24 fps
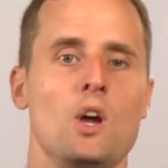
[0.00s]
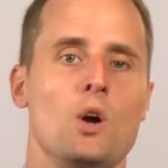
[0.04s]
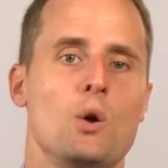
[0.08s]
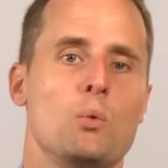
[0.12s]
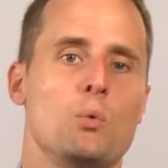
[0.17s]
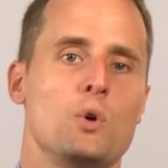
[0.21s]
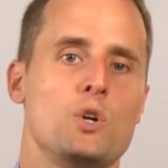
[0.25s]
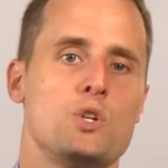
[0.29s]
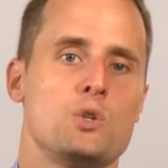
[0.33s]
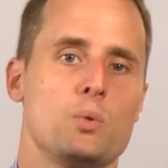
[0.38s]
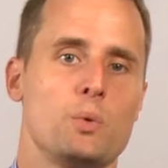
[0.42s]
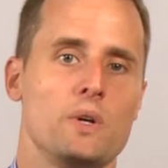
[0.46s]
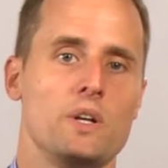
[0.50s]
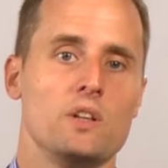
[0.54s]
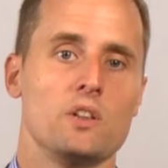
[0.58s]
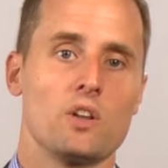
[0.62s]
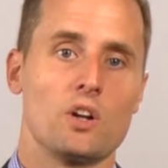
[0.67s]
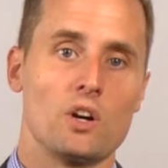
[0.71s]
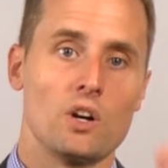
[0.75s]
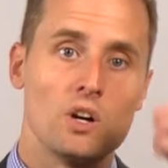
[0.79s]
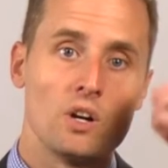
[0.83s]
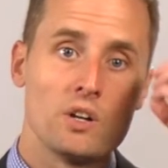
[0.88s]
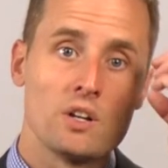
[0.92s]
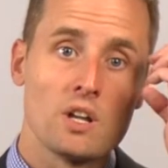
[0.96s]
which we
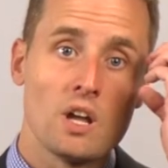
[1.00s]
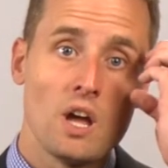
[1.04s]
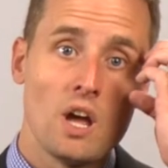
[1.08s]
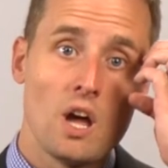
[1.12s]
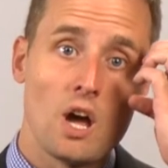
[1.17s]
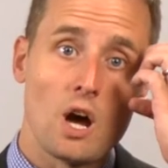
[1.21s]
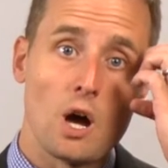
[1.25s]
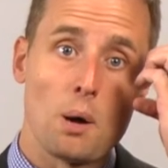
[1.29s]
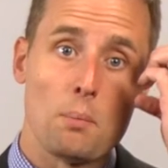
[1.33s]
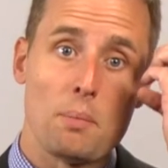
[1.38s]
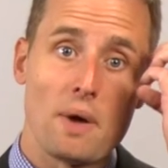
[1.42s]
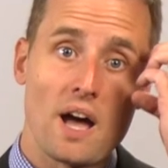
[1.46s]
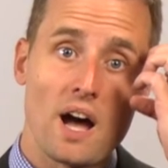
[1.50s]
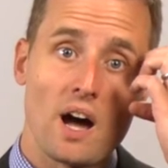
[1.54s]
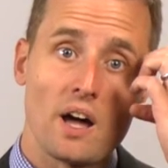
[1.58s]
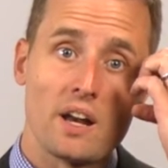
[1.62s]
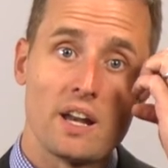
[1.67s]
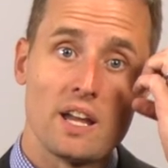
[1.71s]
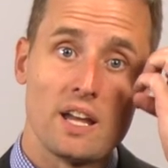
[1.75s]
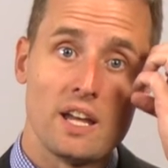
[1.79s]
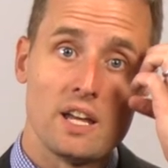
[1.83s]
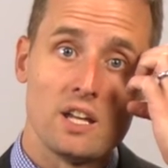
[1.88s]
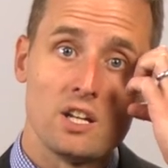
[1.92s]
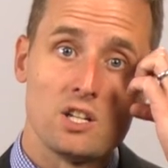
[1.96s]
learned about
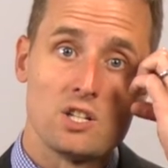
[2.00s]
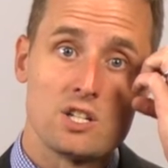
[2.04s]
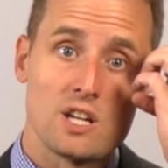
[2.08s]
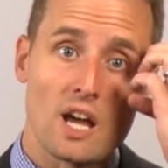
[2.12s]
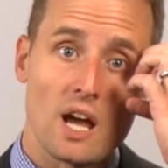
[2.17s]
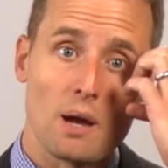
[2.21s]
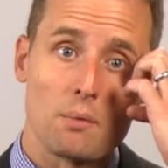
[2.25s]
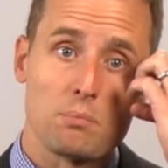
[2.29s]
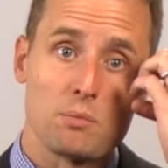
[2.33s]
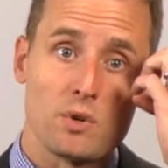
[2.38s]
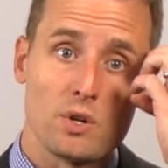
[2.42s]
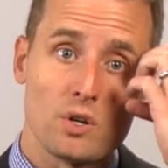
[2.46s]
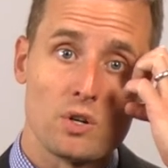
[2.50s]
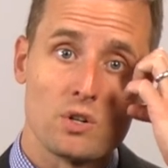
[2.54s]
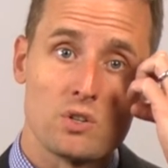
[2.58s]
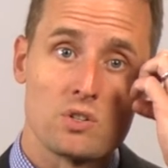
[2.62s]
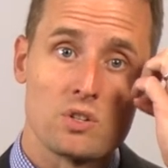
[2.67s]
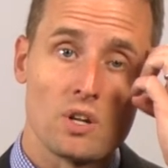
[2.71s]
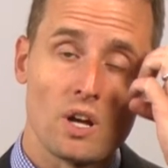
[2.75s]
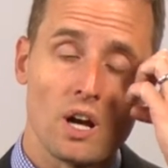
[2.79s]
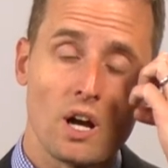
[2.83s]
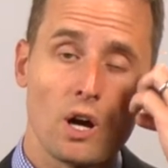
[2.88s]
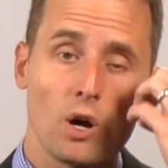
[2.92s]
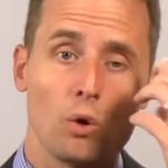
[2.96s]
in chapters
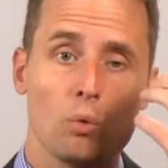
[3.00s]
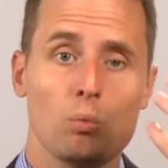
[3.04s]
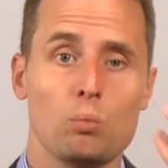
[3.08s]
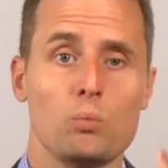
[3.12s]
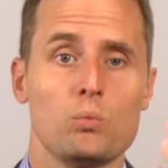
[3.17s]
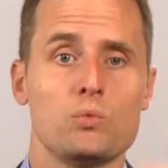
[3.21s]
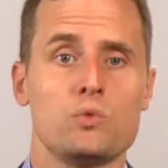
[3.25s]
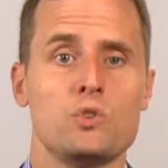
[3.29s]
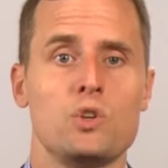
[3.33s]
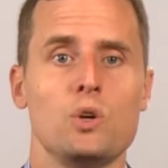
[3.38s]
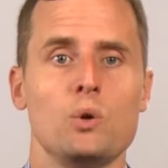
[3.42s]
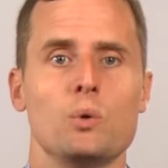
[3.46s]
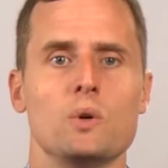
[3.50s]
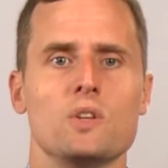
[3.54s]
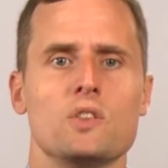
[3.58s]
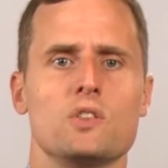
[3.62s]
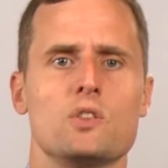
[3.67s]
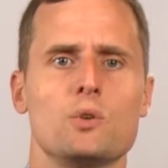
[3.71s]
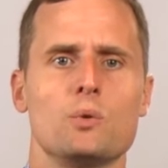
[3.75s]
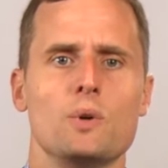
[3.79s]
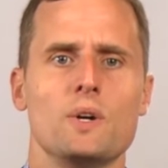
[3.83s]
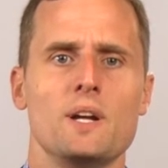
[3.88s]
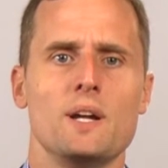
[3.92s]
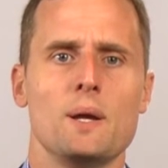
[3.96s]
2 and
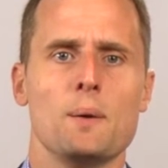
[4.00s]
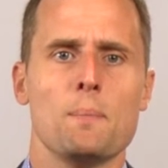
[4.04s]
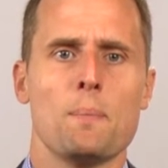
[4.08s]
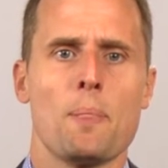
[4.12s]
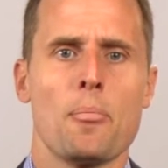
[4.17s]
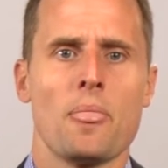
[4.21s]
3.